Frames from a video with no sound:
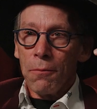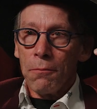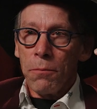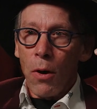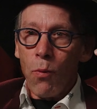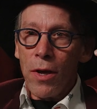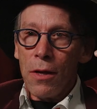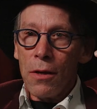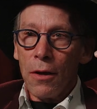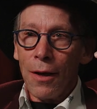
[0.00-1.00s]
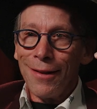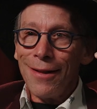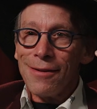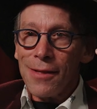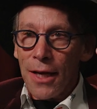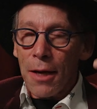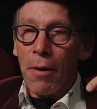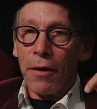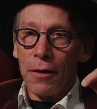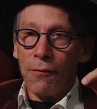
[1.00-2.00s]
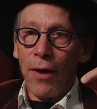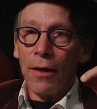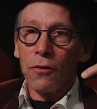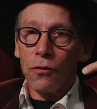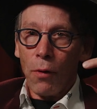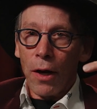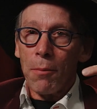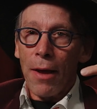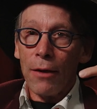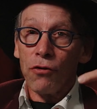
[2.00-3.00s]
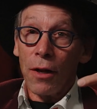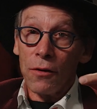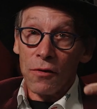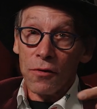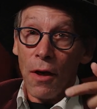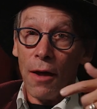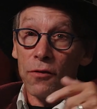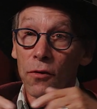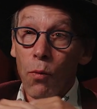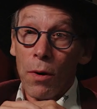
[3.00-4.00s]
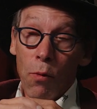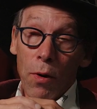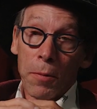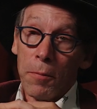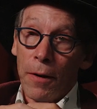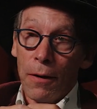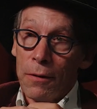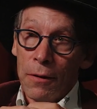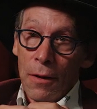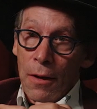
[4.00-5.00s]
But we can at least think about it in advance and try and imagine and discuss, so we're more prepared.